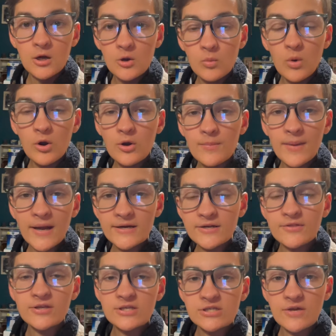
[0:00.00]
Welcome back to
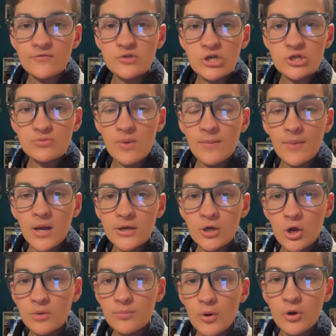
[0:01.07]
Things I've Changed My Mind
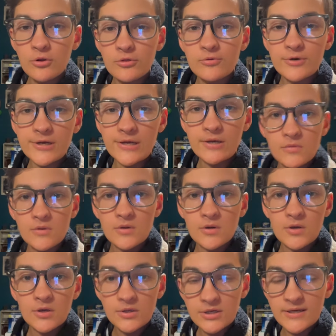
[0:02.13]
On, Part 3.
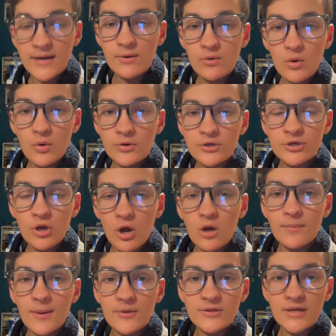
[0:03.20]
Today we're going to talk
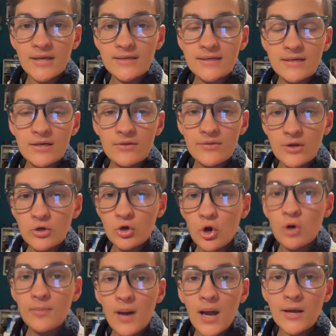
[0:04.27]
about the idea that
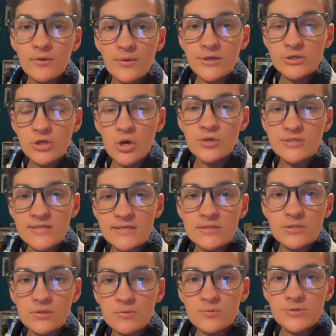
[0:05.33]
carbohydrates cause
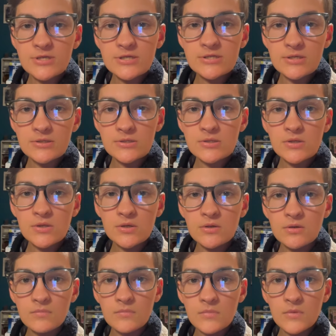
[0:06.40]
insulin resistance.
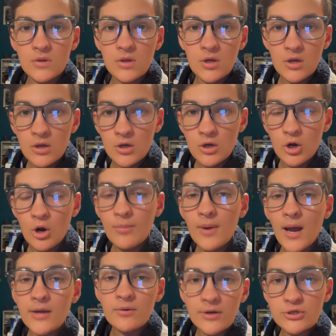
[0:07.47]

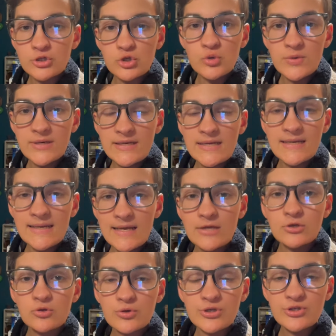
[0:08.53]
Carbohydrates do indeed
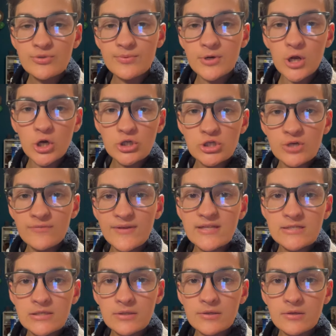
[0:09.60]
increase the production of
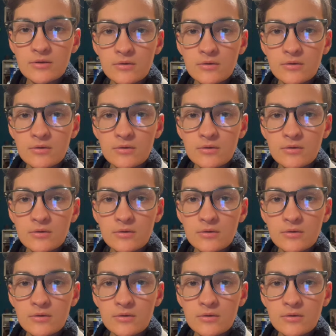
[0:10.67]
insulin.